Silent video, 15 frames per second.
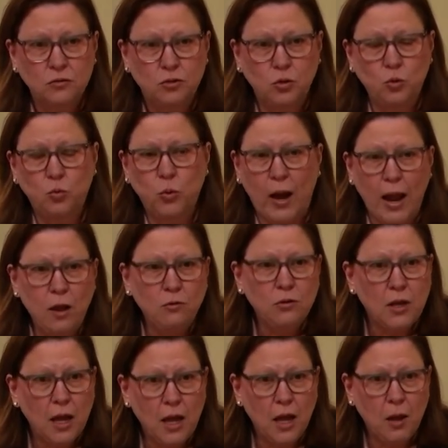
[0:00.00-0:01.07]
to
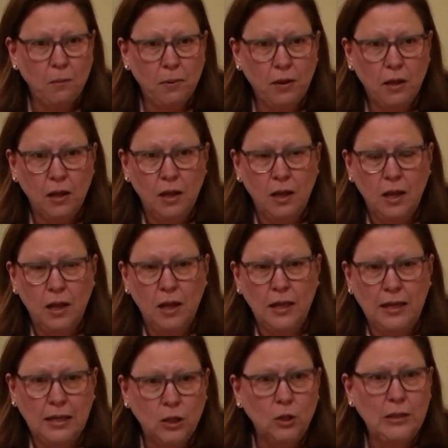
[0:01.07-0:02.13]
round up
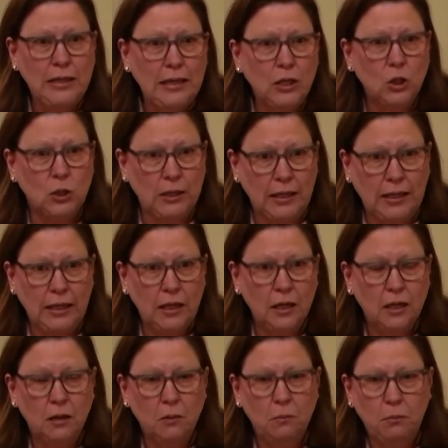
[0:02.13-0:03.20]
illegally
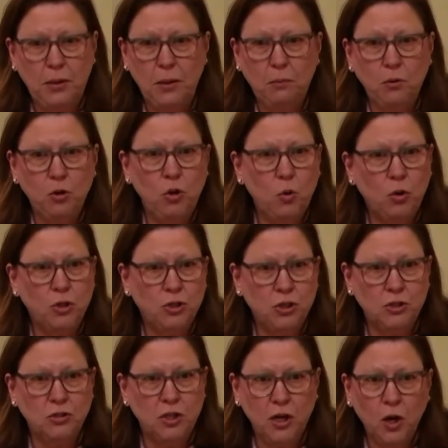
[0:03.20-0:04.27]
people who are
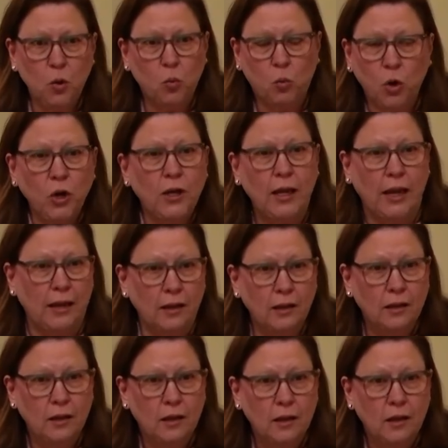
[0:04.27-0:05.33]
just here working,
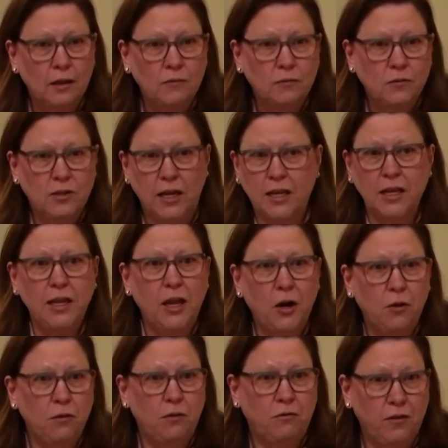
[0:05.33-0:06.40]
taking
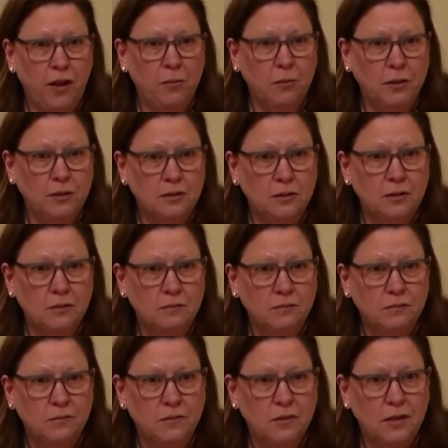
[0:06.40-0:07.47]
care of their families.
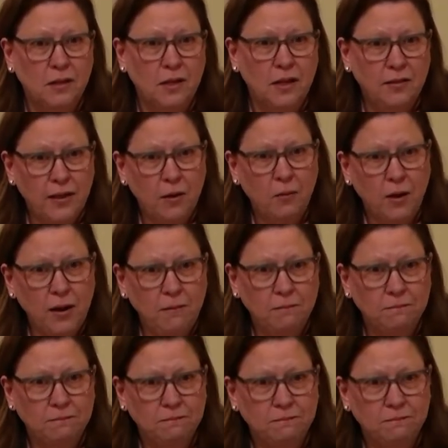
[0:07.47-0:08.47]
Isn't that right?